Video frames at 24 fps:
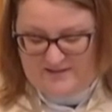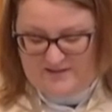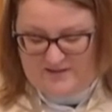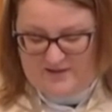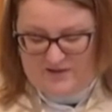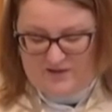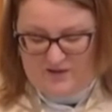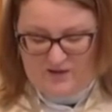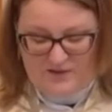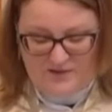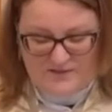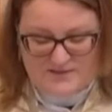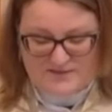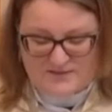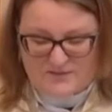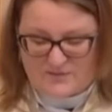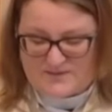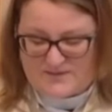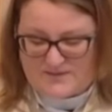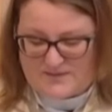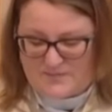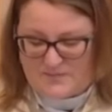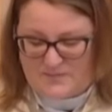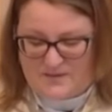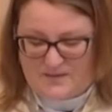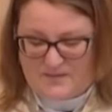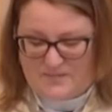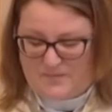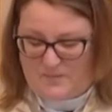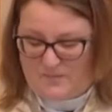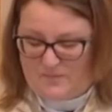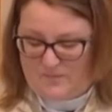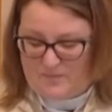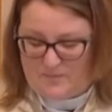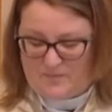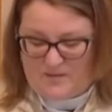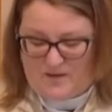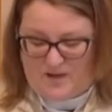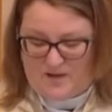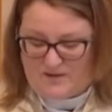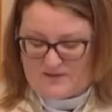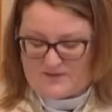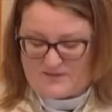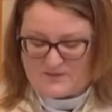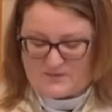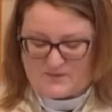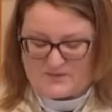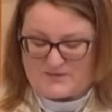all sorts of people from all
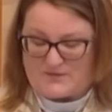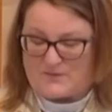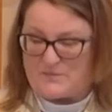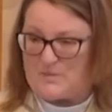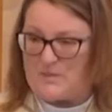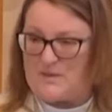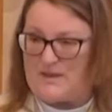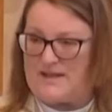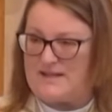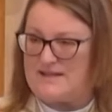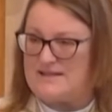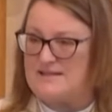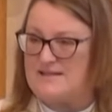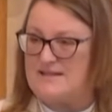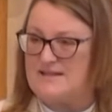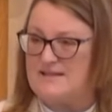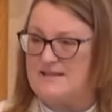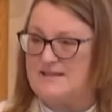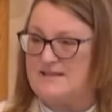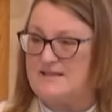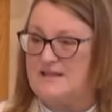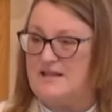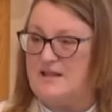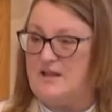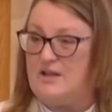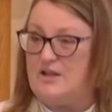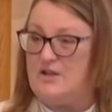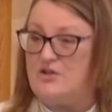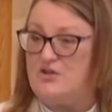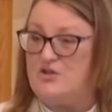sorts of places,